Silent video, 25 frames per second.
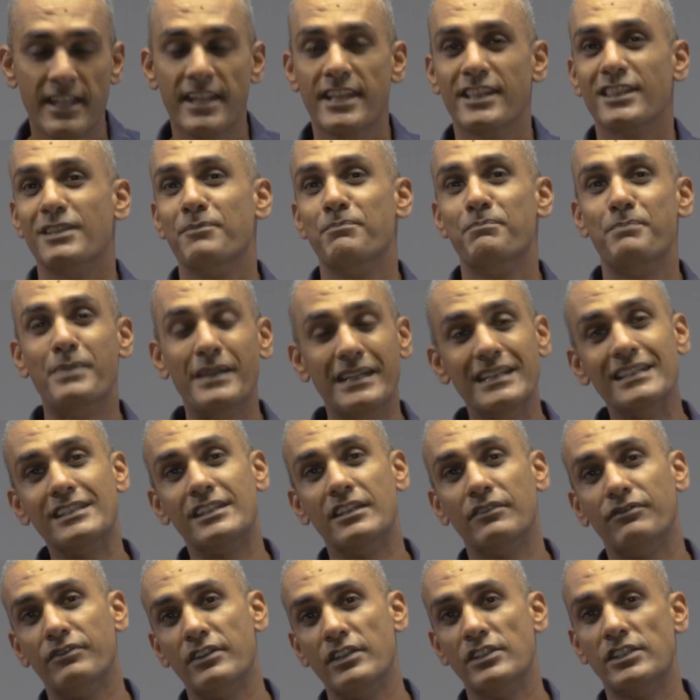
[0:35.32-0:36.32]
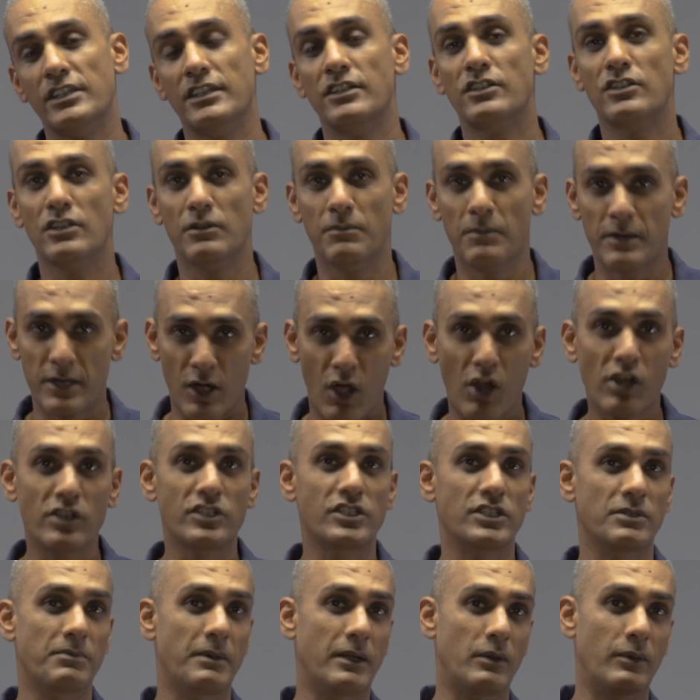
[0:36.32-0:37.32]
The biggest difference in
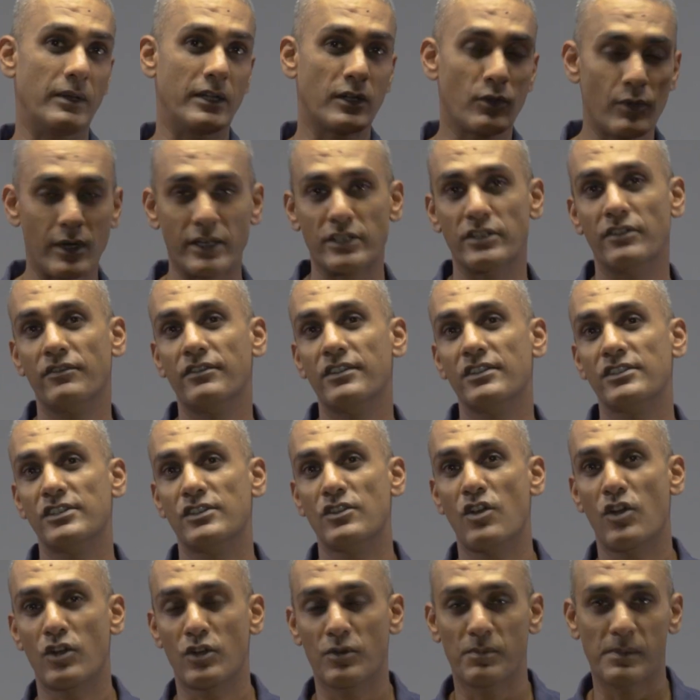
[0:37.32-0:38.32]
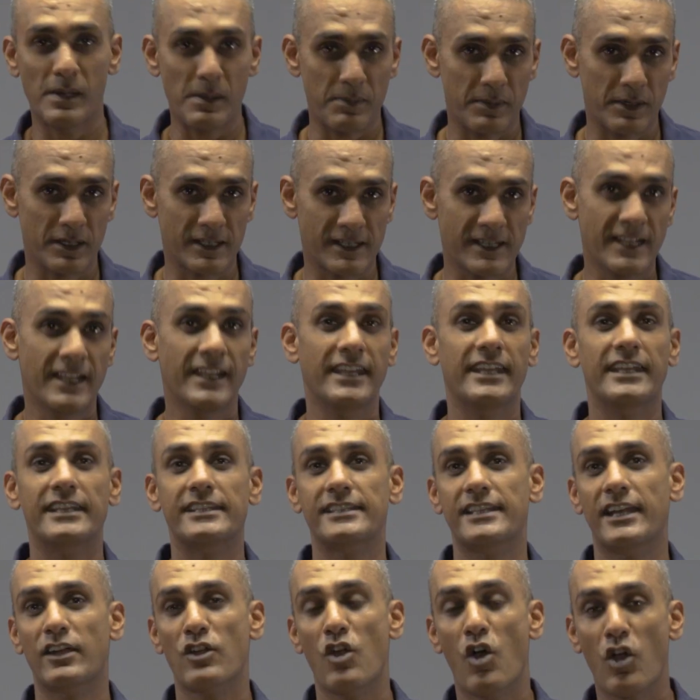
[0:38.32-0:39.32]
terminology between quickshifters and auto-blippers is
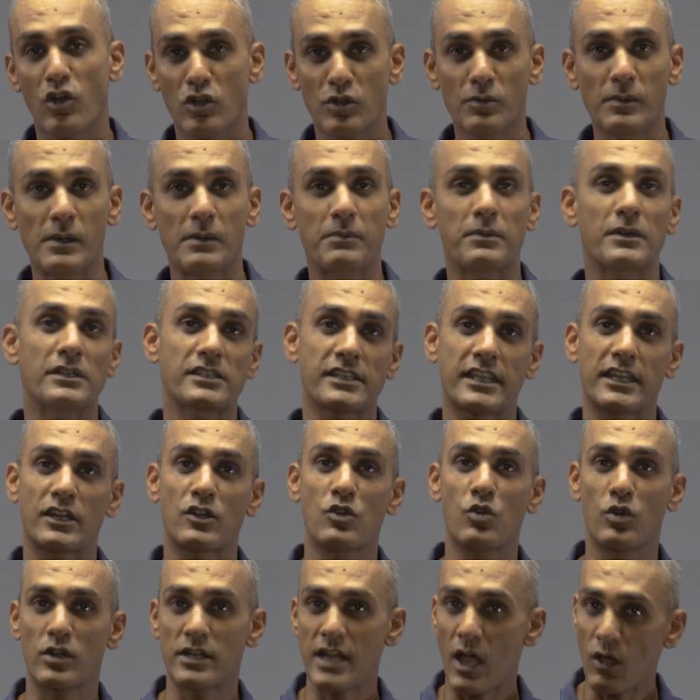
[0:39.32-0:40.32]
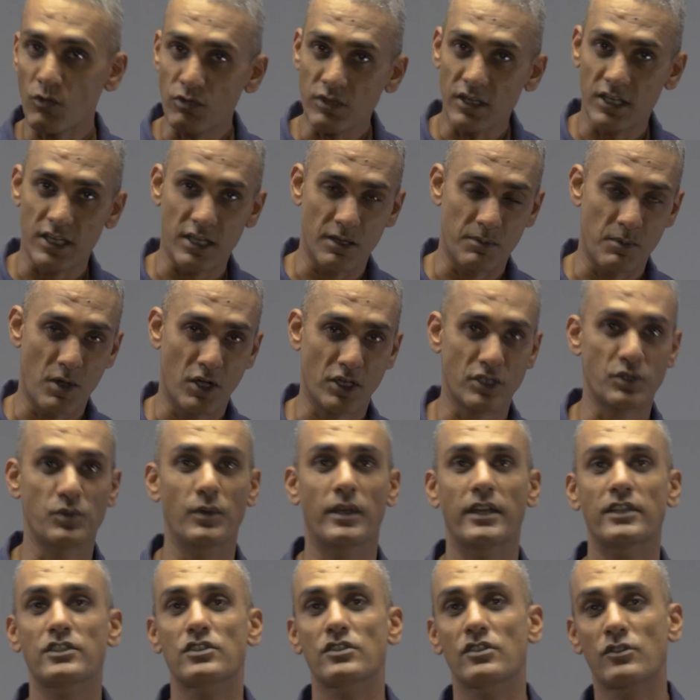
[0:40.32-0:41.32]
that auto-blippers can go down the gearbox,
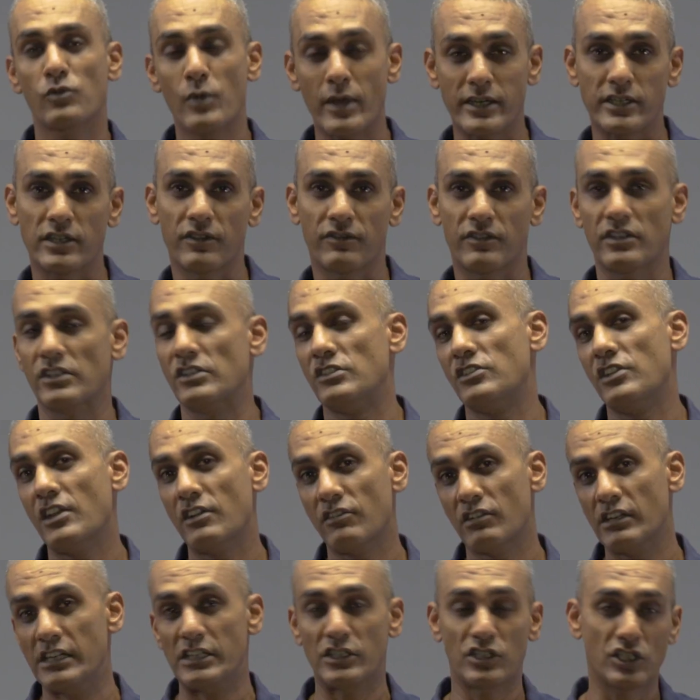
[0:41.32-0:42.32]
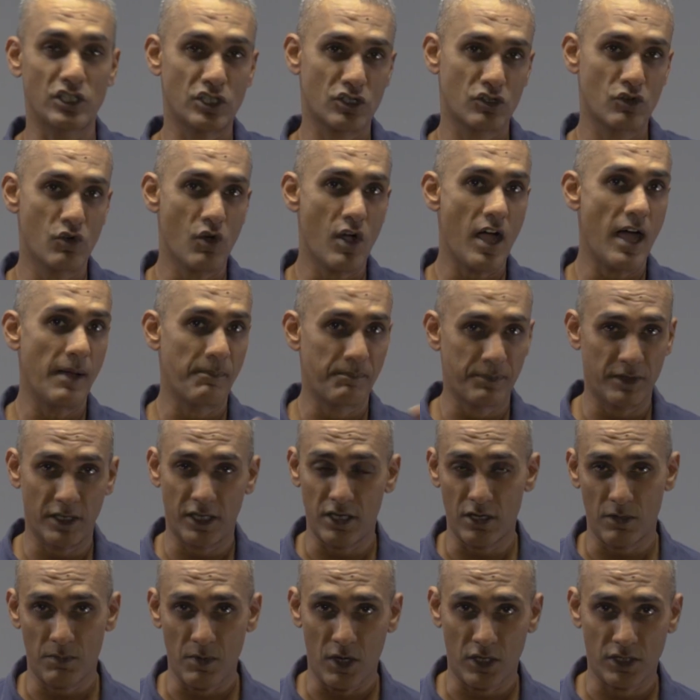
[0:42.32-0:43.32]
whereas quickshifters generally just go up the
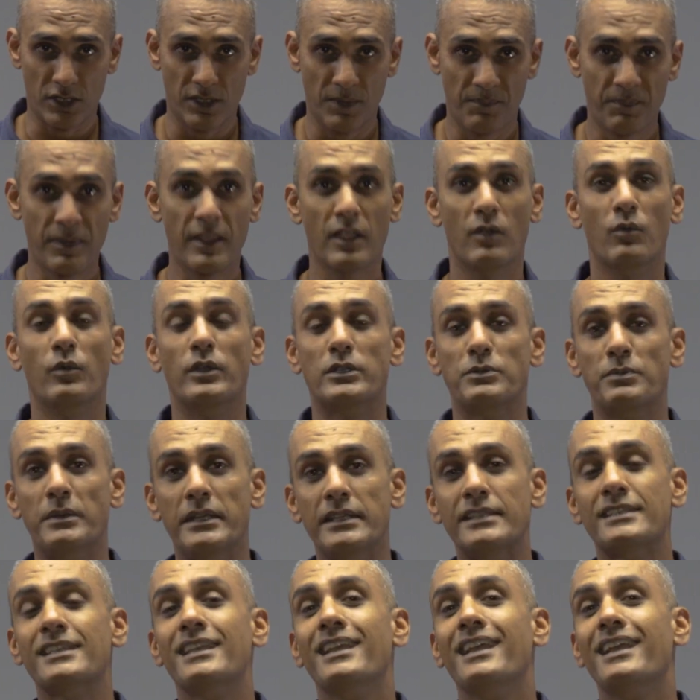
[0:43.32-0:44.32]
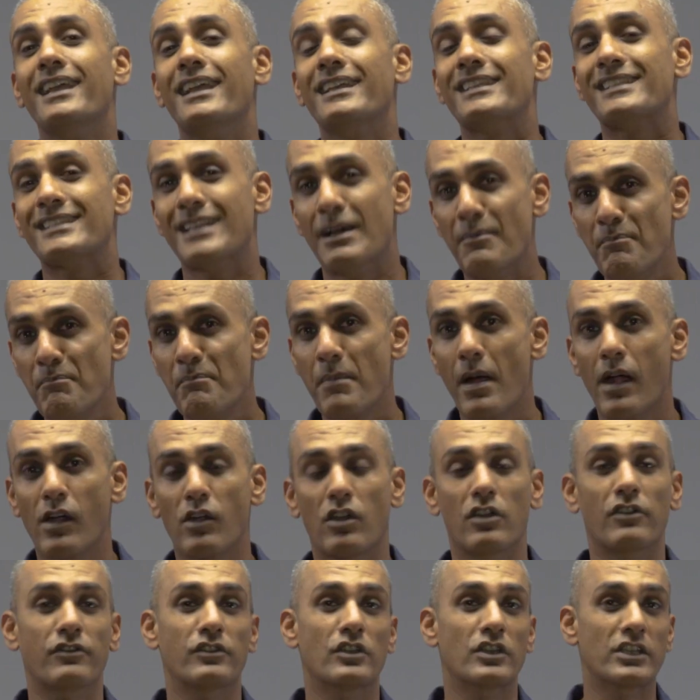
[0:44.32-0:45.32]
gearbox, which means some part
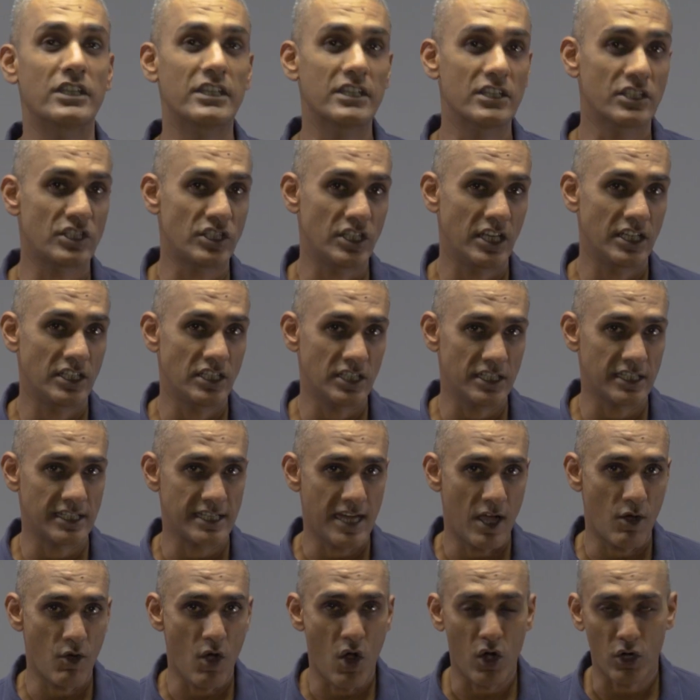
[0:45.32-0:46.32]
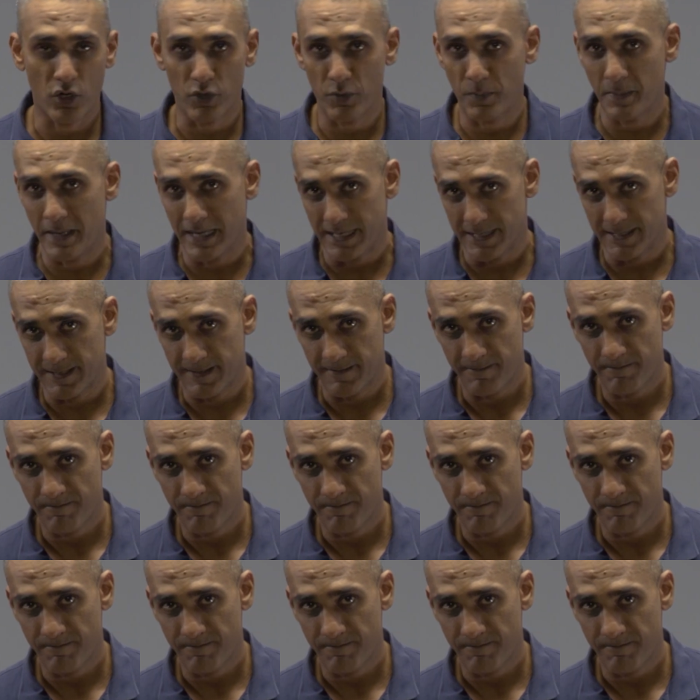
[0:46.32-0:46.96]
of your gear change is now automated.